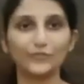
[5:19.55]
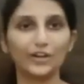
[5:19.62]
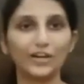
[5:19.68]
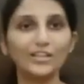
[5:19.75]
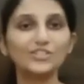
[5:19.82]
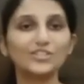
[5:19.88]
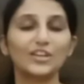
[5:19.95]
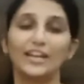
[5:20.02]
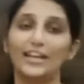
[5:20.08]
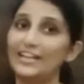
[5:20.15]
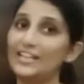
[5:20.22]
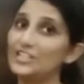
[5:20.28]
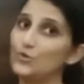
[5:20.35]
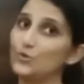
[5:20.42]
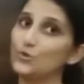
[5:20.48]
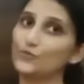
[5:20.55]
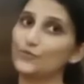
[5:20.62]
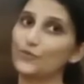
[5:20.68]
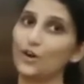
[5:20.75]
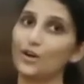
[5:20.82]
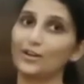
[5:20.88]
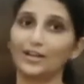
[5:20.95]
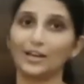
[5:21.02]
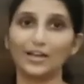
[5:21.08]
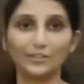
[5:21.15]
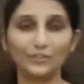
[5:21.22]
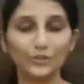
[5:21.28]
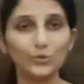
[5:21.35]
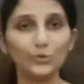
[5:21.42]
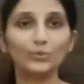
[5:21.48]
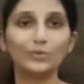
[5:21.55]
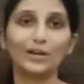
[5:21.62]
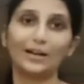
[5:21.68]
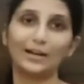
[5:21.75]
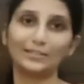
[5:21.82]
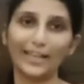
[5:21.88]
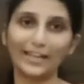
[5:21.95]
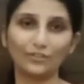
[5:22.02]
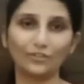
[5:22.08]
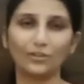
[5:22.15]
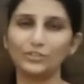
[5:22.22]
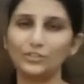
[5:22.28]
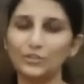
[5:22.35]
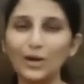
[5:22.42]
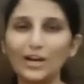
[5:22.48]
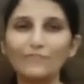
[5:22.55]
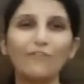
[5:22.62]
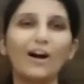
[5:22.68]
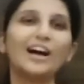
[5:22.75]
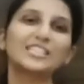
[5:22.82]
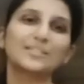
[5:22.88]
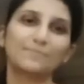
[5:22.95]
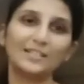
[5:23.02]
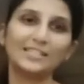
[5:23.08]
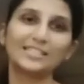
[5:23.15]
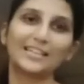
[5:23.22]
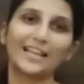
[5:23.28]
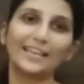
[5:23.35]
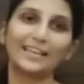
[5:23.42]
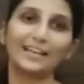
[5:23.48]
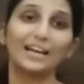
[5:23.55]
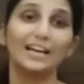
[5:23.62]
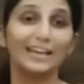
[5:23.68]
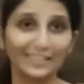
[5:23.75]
First, it is used for new advancements like